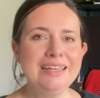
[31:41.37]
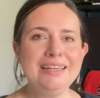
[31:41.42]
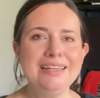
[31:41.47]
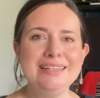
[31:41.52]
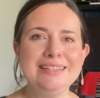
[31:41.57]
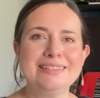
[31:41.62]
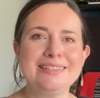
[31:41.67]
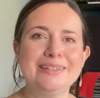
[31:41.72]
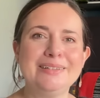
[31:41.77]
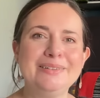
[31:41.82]

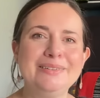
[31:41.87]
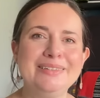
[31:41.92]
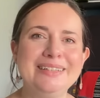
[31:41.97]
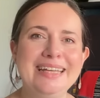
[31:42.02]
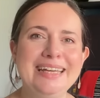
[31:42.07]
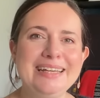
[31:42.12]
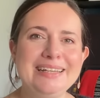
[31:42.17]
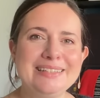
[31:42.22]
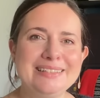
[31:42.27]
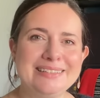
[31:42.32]
So
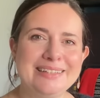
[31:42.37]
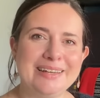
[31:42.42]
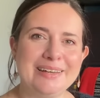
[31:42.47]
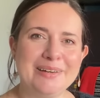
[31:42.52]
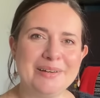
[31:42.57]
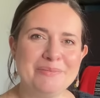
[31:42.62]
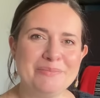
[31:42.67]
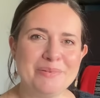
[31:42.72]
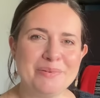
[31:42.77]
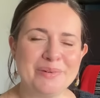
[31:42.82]
next
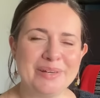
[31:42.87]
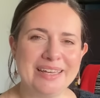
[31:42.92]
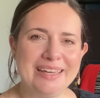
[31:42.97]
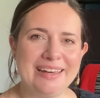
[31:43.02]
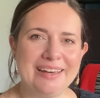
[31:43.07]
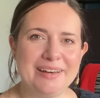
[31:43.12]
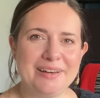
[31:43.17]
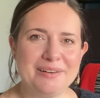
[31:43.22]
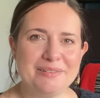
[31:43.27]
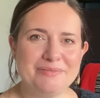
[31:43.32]
up we
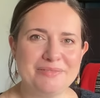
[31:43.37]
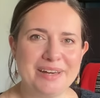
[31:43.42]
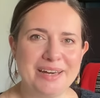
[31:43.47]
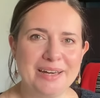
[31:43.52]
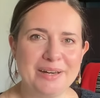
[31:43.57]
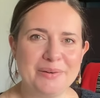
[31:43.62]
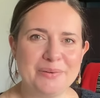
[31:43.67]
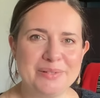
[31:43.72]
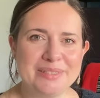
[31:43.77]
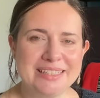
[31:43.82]
have
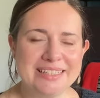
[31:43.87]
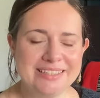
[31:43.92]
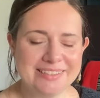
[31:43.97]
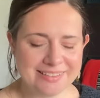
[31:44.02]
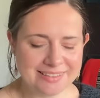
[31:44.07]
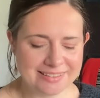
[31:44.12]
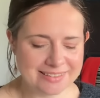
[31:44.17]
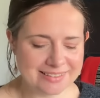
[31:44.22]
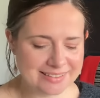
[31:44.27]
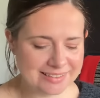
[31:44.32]

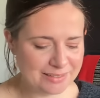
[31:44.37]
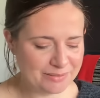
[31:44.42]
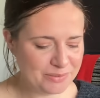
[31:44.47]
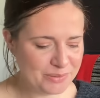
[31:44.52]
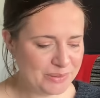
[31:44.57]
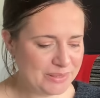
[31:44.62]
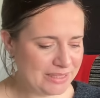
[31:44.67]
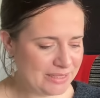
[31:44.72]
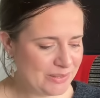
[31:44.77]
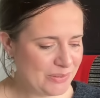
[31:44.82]
acquisitions, and I've
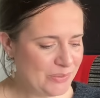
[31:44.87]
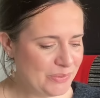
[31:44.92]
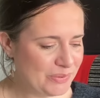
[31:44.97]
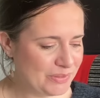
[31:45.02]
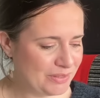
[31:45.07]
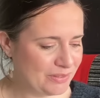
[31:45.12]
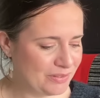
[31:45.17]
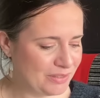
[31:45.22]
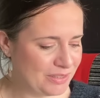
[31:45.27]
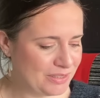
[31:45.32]
already talked
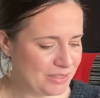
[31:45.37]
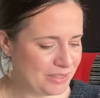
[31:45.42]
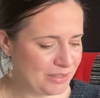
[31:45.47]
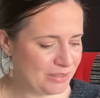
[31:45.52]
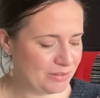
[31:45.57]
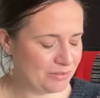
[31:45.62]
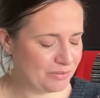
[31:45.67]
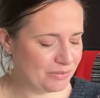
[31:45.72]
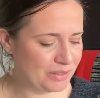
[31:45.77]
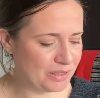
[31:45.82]
through 2
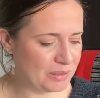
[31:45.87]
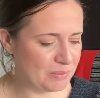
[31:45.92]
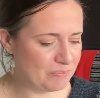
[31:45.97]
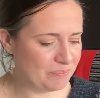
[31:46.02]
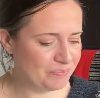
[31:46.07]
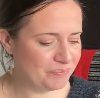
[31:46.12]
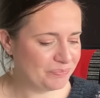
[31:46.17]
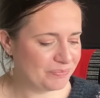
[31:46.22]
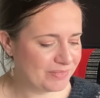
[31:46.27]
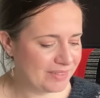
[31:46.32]
of
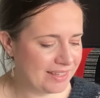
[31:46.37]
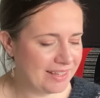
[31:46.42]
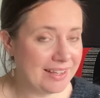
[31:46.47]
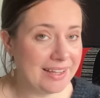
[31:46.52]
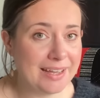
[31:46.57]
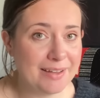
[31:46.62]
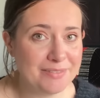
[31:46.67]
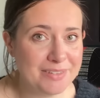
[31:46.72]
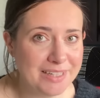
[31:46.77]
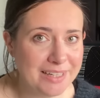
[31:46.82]
them. I
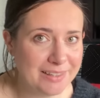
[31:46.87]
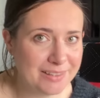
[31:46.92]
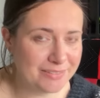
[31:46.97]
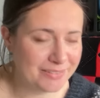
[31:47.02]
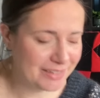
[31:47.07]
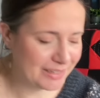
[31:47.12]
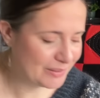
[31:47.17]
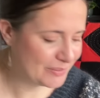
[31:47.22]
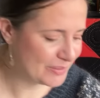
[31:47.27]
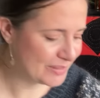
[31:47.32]
have another
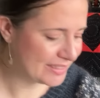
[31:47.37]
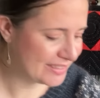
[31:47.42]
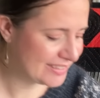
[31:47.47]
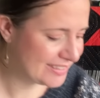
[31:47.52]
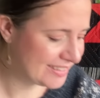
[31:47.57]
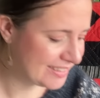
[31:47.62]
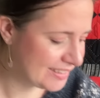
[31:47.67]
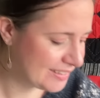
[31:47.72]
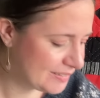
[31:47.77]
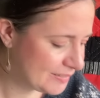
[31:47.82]

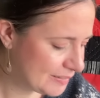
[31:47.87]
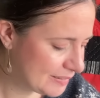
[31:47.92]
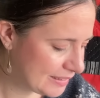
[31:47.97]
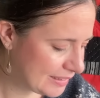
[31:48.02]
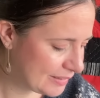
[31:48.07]
acquisition.